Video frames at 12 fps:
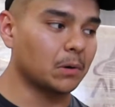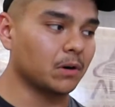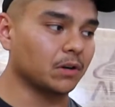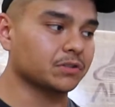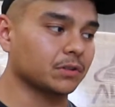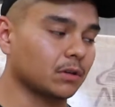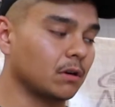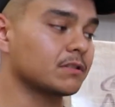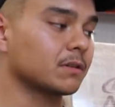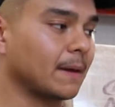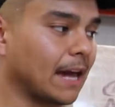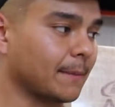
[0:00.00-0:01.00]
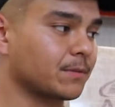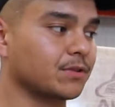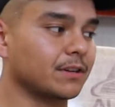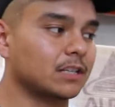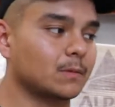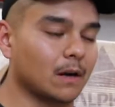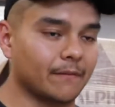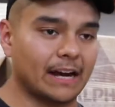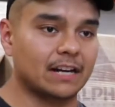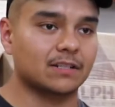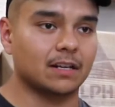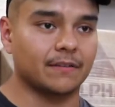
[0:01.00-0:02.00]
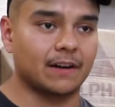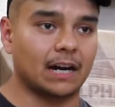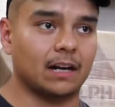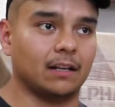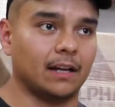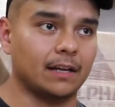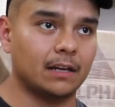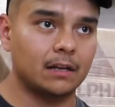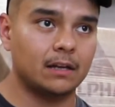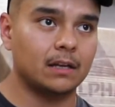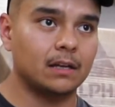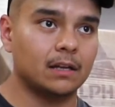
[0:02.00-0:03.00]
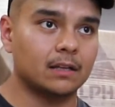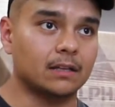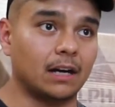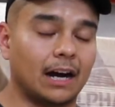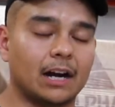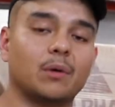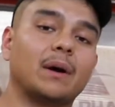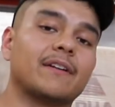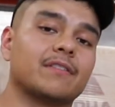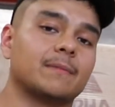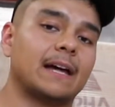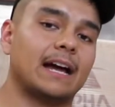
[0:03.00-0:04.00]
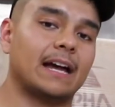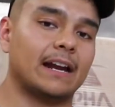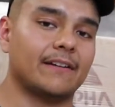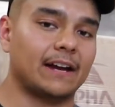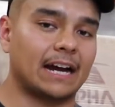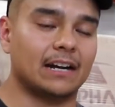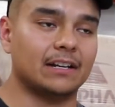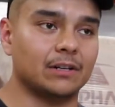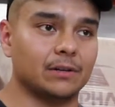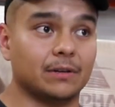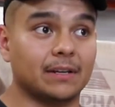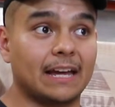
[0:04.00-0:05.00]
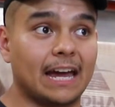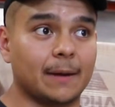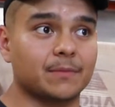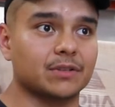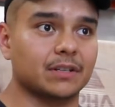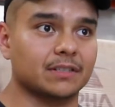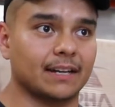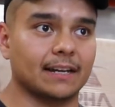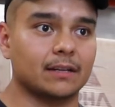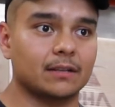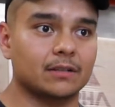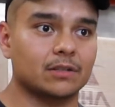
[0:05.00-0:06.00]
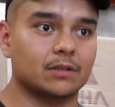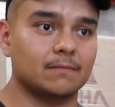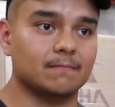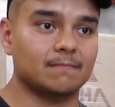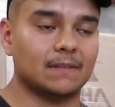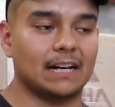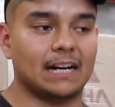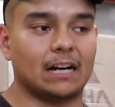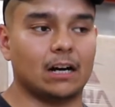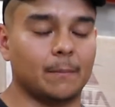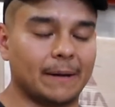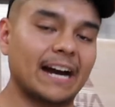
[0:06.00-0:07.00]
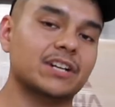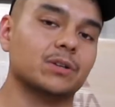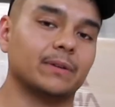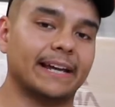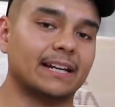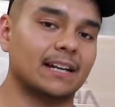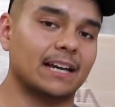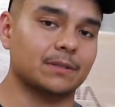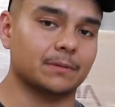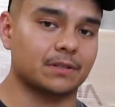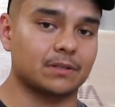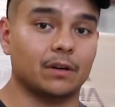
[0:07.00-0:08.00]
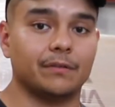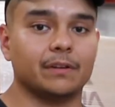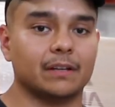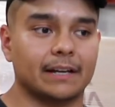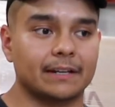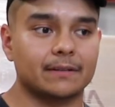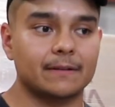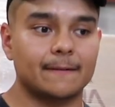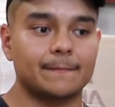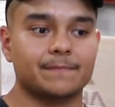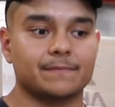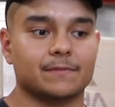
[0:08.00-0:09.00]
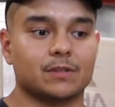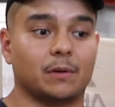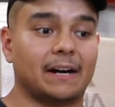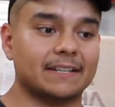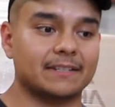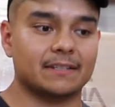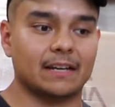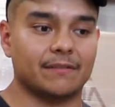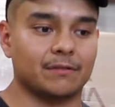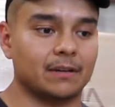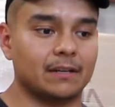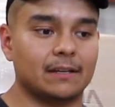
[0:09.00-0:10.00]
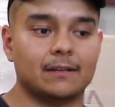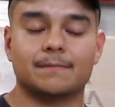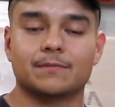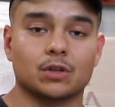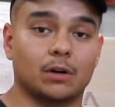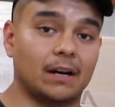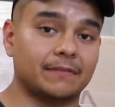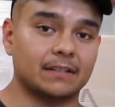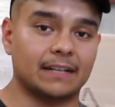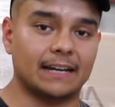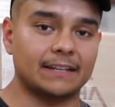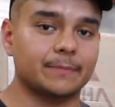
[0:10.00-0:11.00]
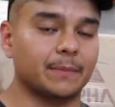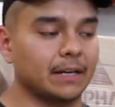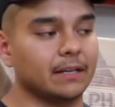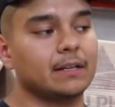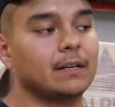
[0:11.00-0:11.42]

also throw in some hamstrings, but I've kind of gotten away from that, and I'm kind of doing hamstrings on my actual leg days, which is hopefully twice every so often days. But